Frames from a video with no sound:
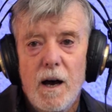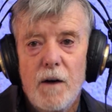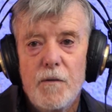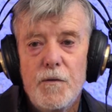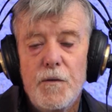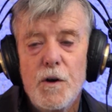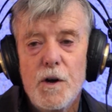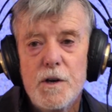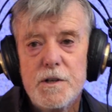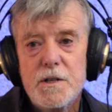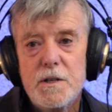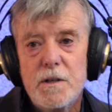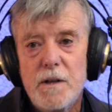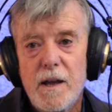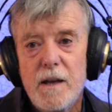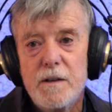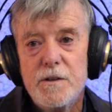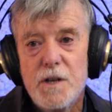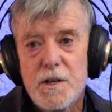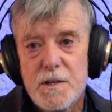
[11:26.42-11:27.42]

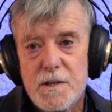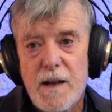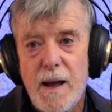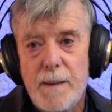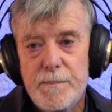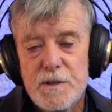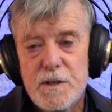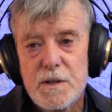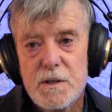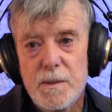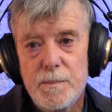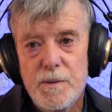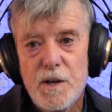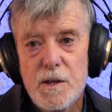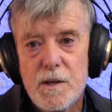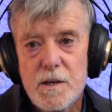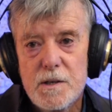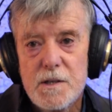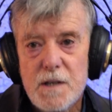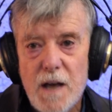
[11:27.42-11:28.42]
Firstly, it just happens to
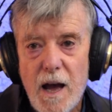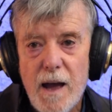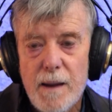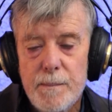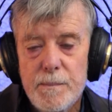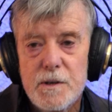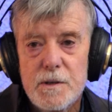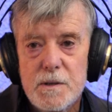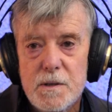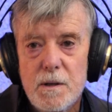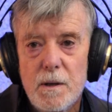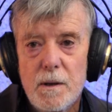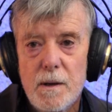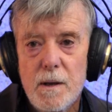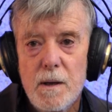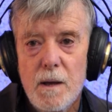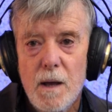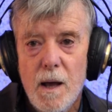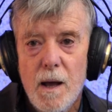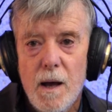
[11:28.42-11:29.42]
be the same as
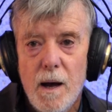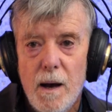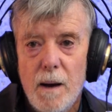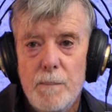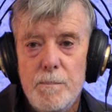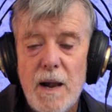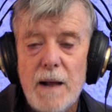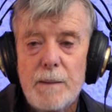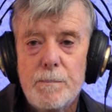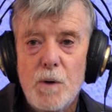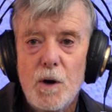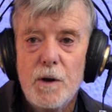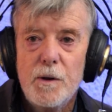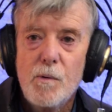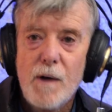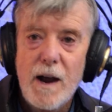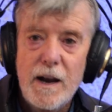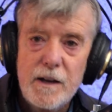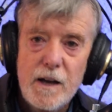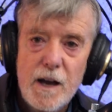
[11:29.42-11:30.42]
the
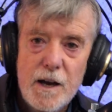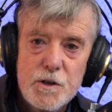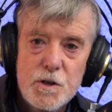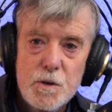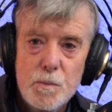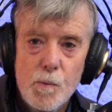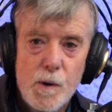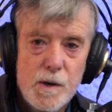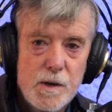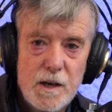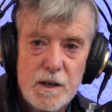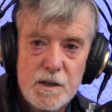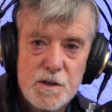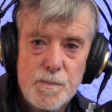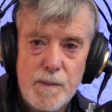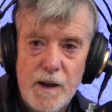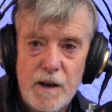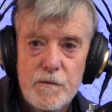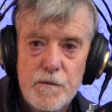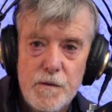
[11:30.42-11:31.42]
blackbody radiation we'd
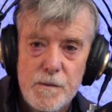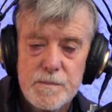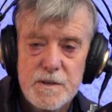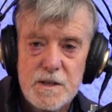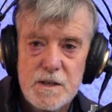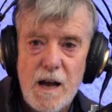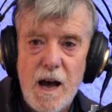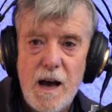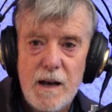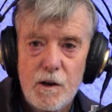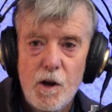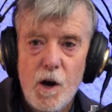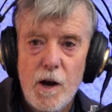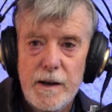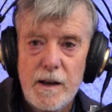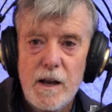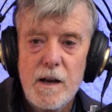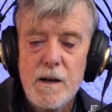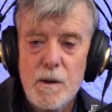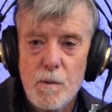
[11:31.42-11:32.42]
expect from
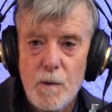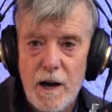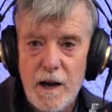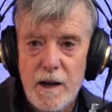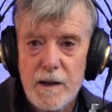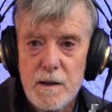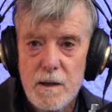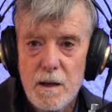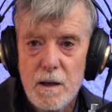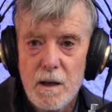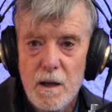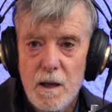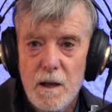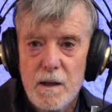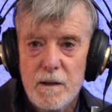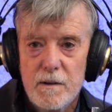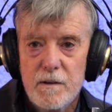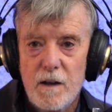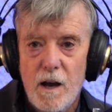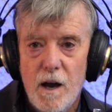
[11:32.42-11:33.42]
starlight anyway.
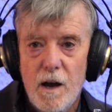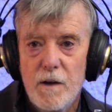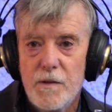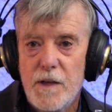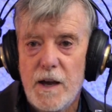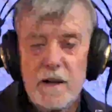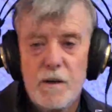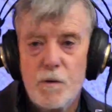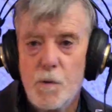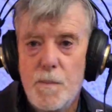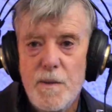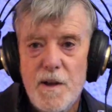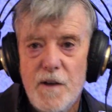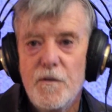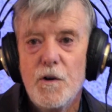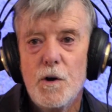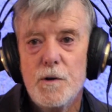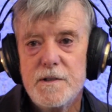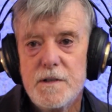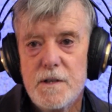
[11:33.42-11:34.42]
So that could be
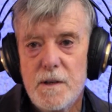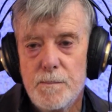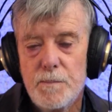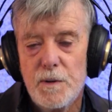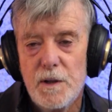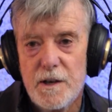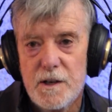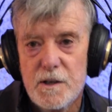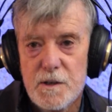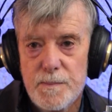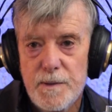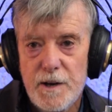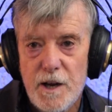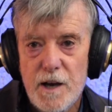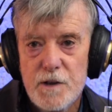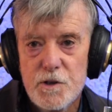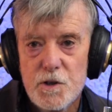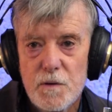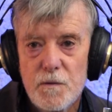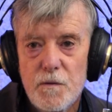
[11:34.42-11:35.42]
a very simple
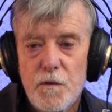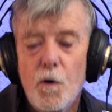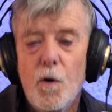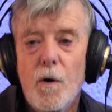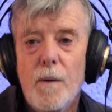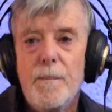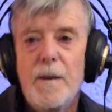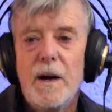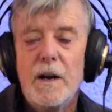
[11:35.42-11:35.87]
explanation for it.